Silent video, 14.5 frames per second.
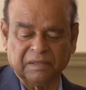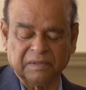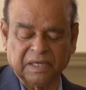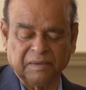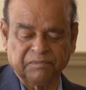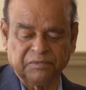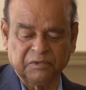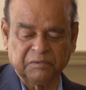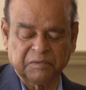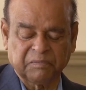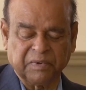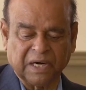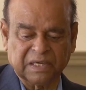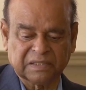
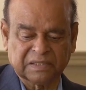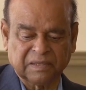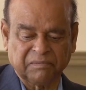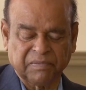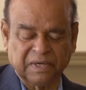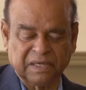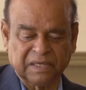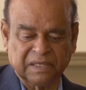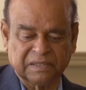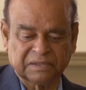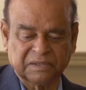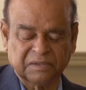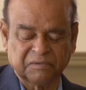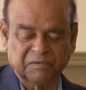approved parts
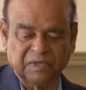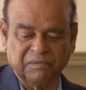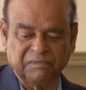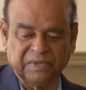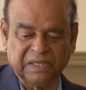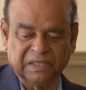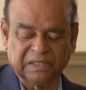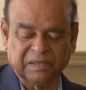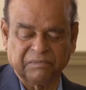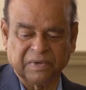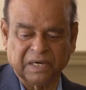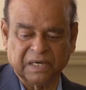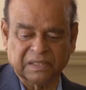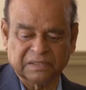suppliers will bring the
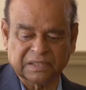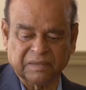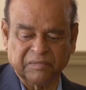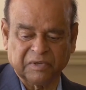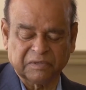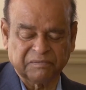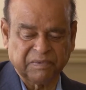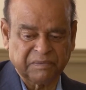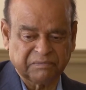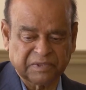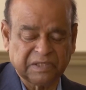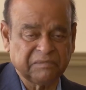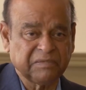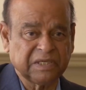parts about
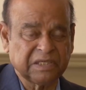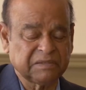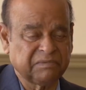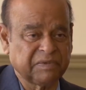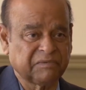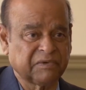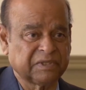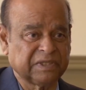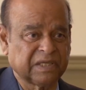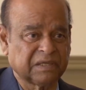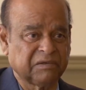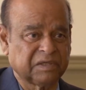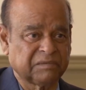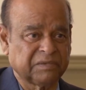15 minutes before they are
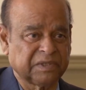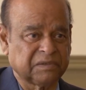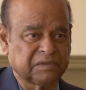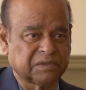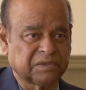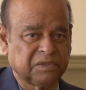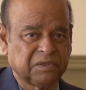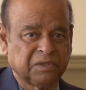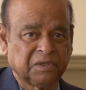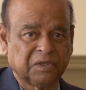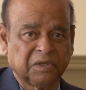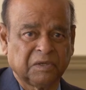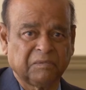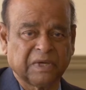going to be used.
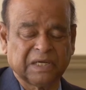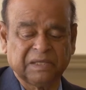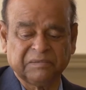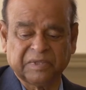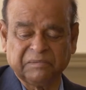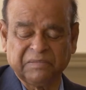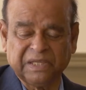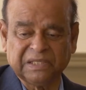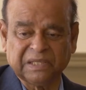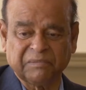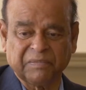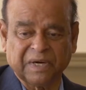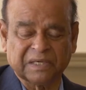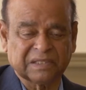But if they bring
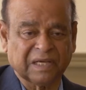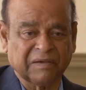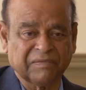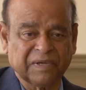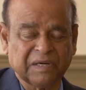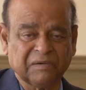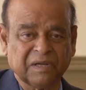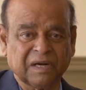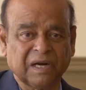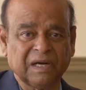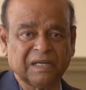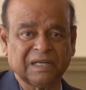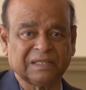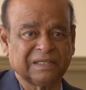the parts half an hour
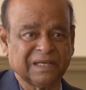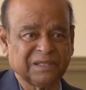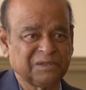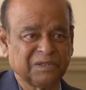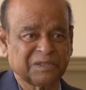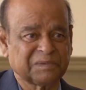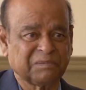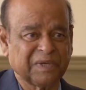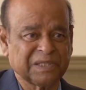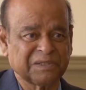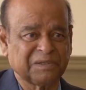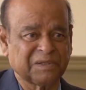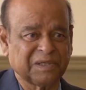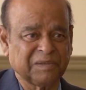earlier, there is no
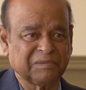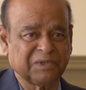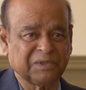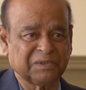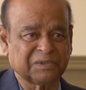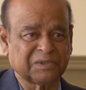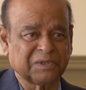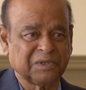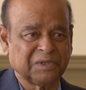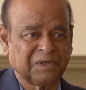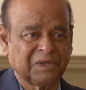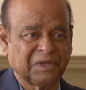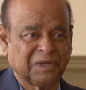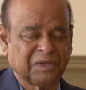space to keep those.
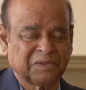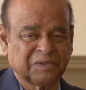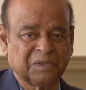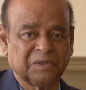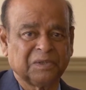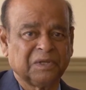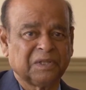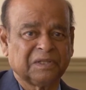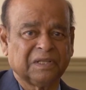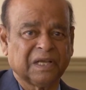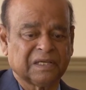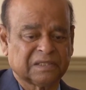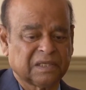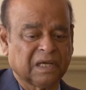So
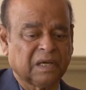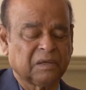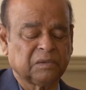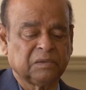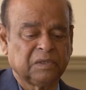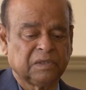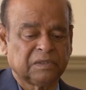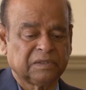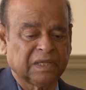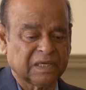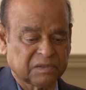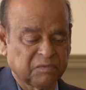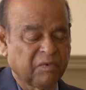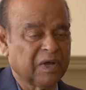that's
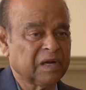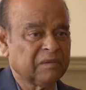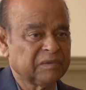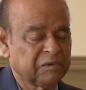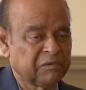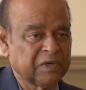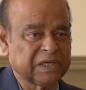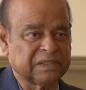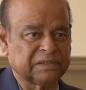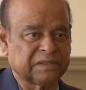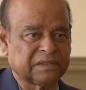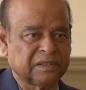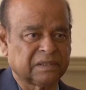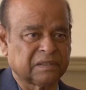one of the
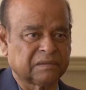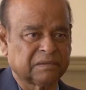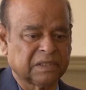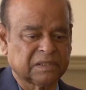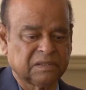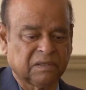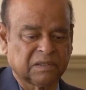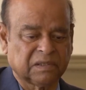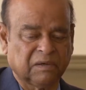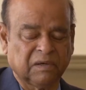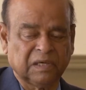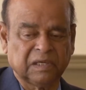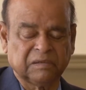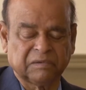ways, that's not the
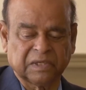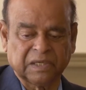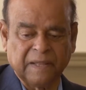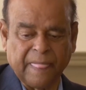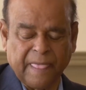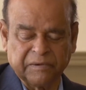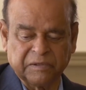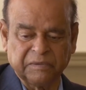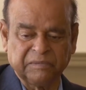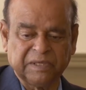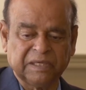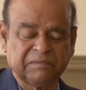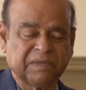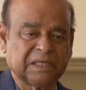only way to
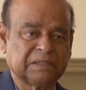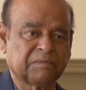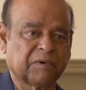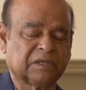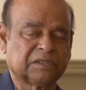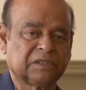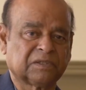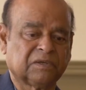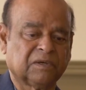minimize process